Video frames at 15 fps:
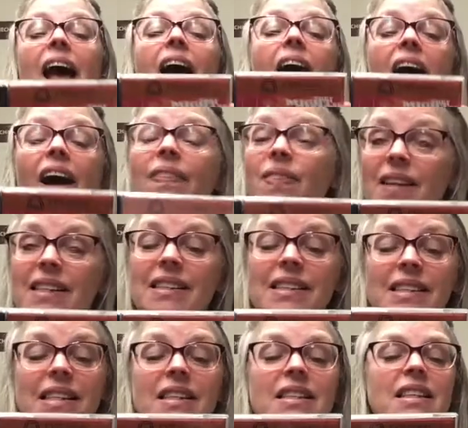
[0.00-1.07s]
on this
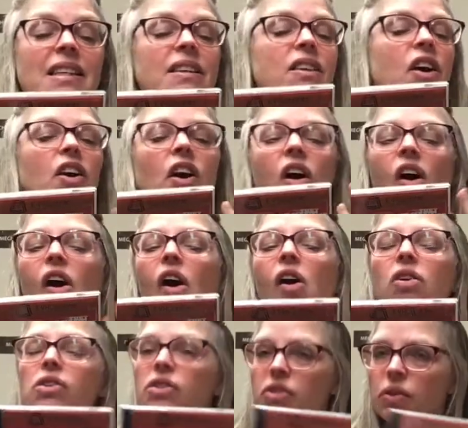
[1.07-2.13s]
CD, there are
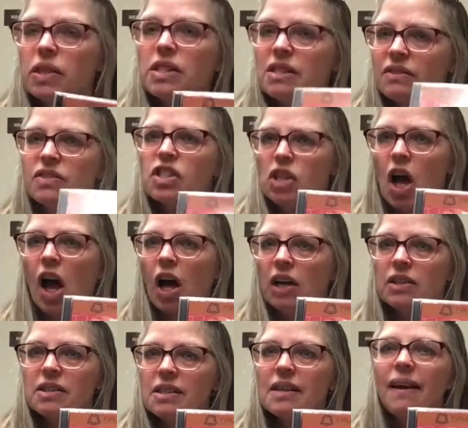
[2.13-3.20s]
all sorts of
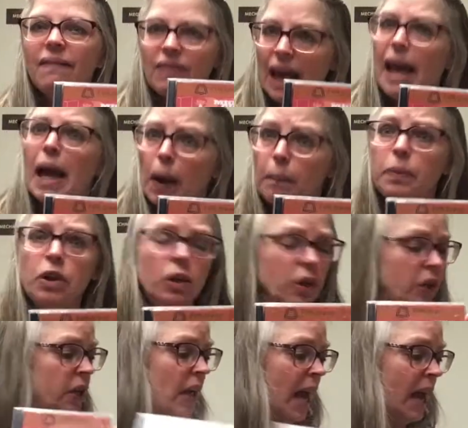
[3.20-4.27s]
songs that help you
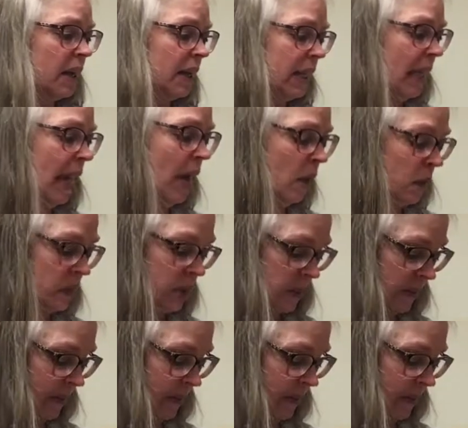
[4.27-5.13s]
learn how to count.